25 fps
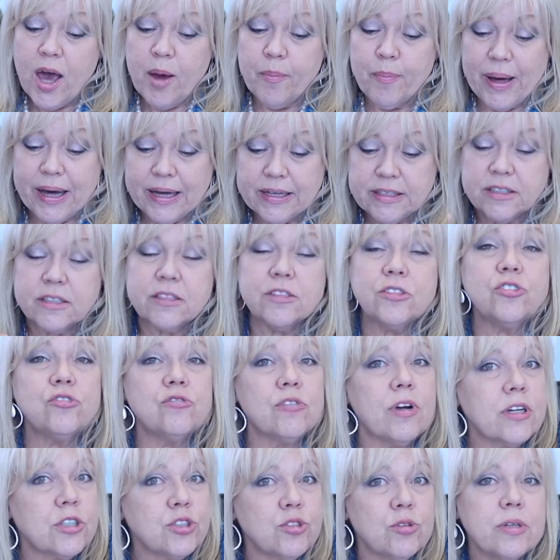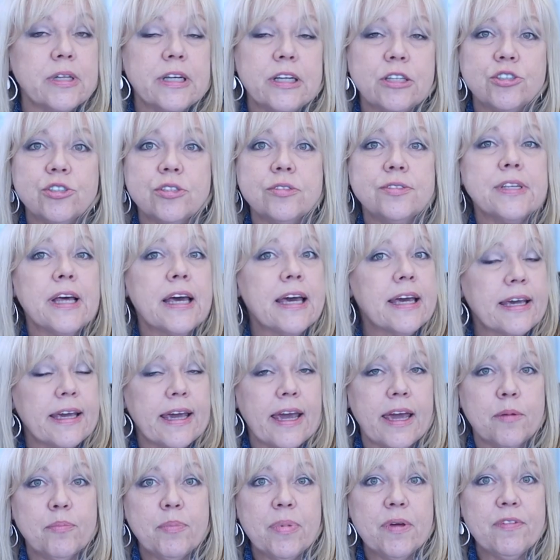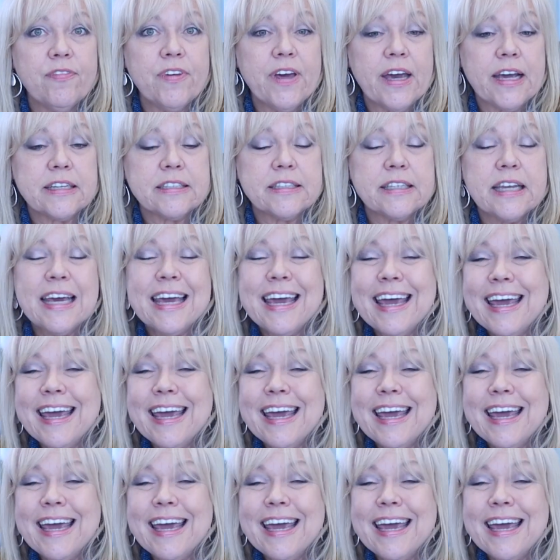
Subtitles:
But structural issues can be fixed.